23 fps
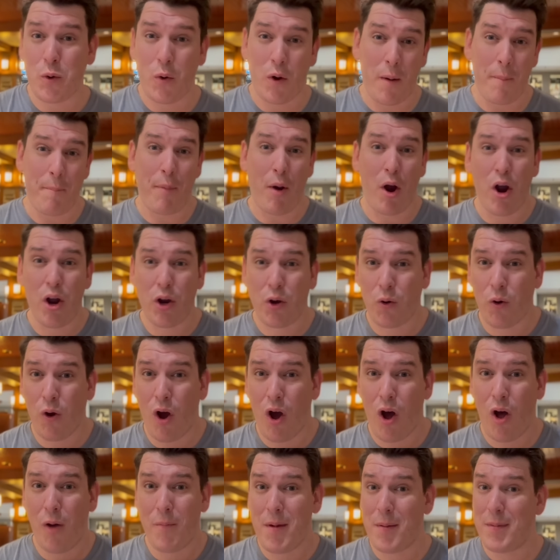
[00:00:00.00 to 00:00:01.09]
or a bar
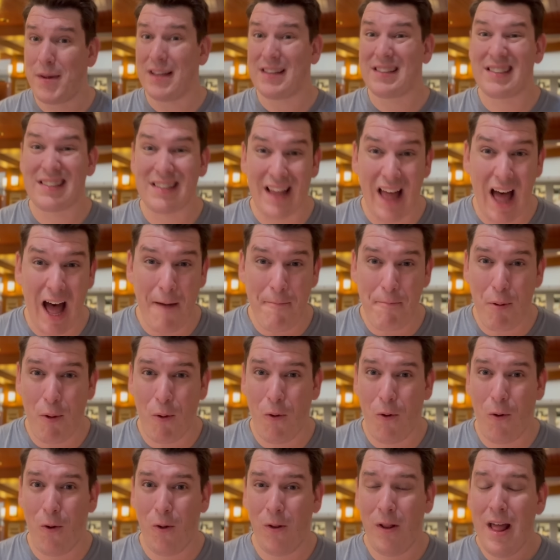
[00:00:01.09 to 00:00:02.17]
crawl, maybe a slot
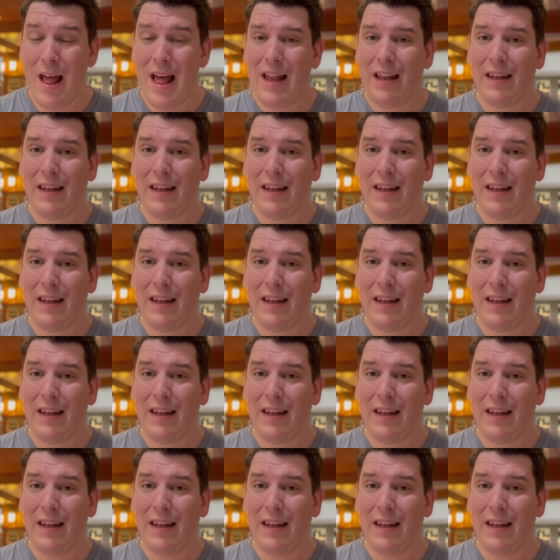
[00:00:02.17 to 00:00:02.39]
poll.